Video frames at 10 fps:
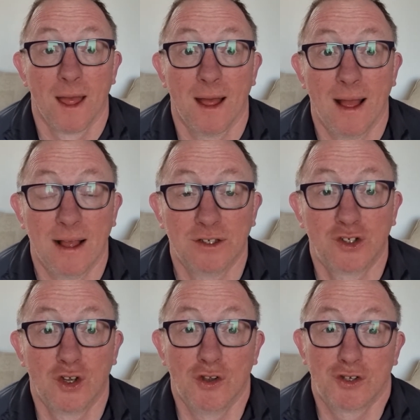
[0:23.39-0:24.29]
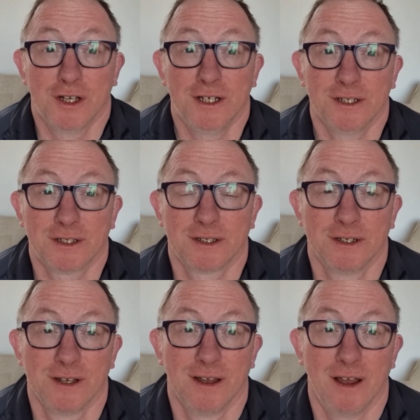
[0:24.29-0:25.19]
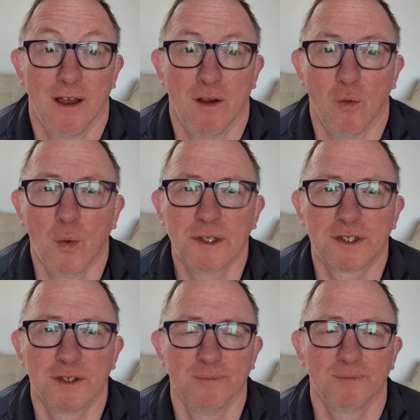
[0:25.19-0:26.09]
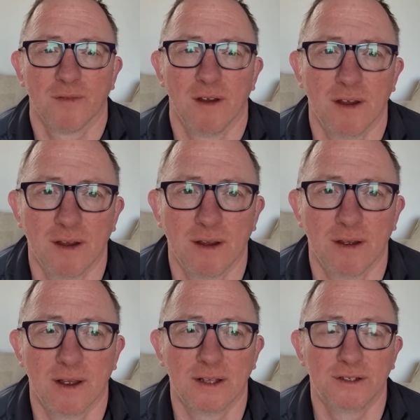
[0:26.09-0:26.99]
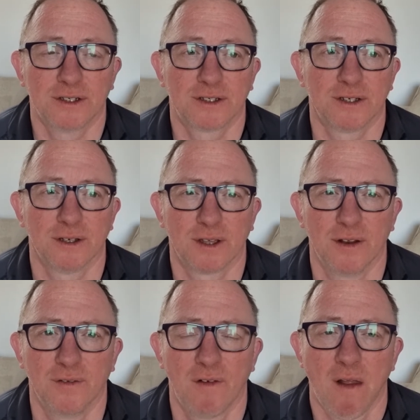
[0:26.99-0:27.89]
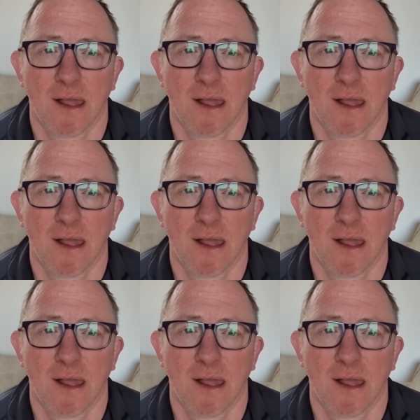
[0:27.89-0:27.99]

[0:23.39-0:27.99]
as church leaders, uh, wisdom, uh, and just uh, kind of